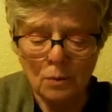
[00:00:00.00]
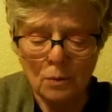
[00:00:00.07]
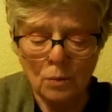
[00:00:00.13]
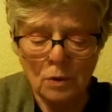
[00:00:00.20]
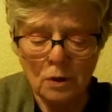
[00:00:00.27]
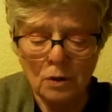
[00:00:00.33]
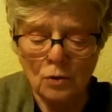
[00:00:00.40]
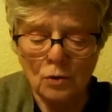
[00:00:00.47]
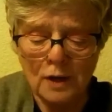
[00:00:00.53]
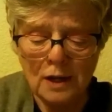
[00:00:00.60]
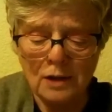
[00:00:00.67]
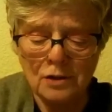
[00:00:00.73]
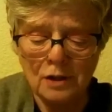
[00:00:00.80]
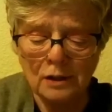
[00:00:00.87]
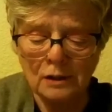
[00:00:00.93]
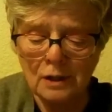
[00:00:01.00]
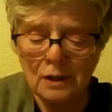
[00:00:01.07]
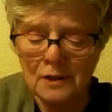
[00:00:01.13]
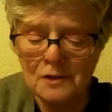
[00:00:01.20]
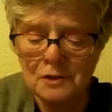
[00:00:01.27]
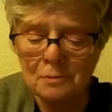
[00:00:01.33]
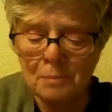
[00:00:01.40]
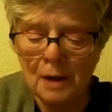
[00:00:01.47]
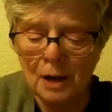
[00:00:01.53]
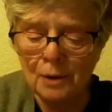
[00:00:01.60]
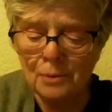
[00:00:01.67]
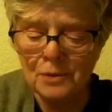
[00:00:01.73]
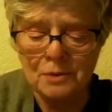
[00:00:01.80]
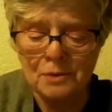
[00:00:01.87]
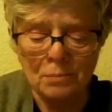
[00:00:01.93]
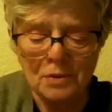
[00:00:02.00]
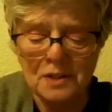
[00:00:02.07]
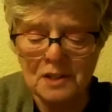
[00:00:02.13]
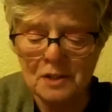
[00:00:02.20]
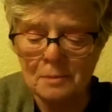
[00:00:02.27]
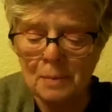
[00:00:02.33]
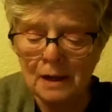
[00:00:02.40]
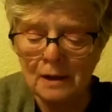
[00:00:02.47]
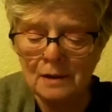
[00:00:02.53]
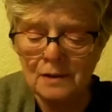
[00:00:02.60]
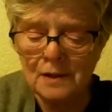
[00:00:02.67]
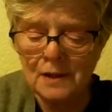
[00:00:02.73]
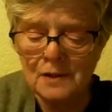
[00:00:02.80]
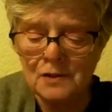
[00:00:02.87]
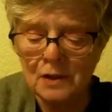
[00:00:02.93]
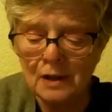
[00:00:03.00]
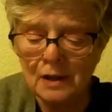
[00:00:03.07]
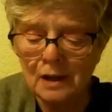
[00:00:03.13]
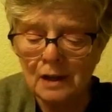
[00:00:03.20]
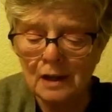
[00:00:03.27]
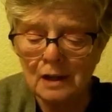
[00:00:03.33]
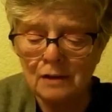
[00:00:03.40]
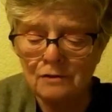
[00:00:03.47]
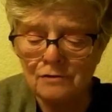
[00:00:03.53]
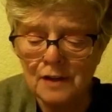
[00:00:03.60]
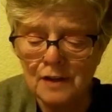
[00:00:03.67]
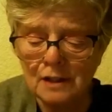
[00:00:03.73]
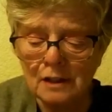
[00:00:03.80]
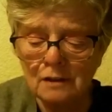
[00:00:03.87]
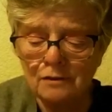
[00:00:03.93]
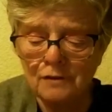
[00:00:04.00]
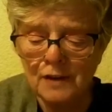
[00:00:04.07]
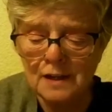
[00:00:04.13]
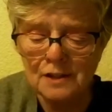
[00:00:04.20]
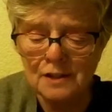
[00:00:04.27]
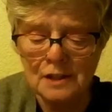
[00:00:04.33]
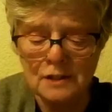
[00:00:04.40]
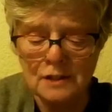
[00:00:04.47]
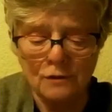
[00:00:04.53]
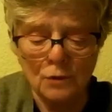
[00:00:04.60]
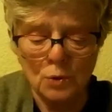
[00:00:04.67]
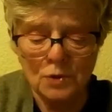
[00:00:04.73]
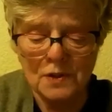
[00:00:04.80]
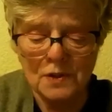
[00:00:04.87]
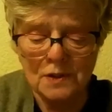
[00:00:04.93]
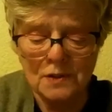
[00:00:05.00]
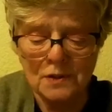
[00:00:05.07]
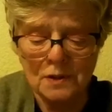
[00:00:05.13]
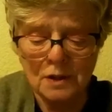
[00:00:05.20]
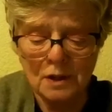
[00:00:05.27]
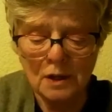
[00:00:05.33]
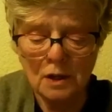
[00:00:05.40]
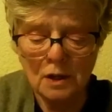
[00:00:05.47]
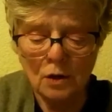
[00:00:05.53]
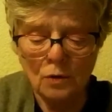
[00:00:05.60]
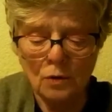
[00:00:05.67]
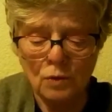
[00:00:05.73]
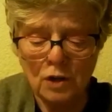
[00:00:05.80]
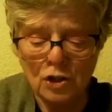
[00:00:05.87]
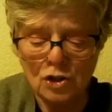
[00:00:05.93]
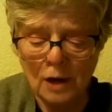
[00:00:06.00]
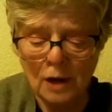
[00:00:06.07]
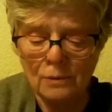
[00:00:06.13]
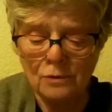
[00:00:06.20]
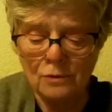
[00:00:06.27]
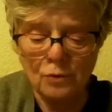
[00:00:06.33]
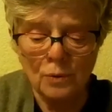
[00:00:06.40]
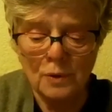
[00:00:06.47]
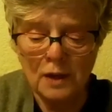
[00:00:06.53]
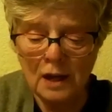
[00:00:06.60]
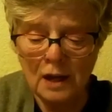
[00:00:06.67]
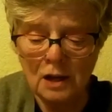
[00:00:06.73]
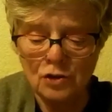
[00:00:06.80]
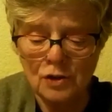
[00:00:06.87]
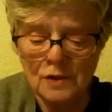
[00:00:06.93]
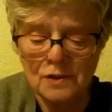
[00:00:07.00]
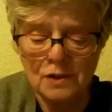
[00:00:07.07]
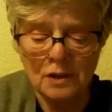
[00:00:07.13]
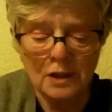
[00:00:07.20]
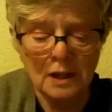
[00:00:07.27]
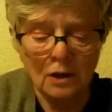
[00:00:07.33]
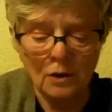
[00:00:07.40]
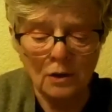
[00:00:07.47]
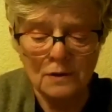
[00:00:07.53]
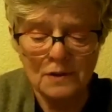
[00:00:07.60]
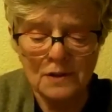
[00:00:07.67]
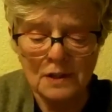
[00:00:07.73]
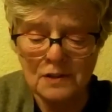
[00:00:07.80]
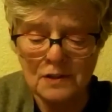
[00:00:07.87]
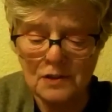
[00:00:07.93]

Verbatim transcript: Will greed and lust, powers and principalities, and fatal faceless forces reach out through the ages and eons and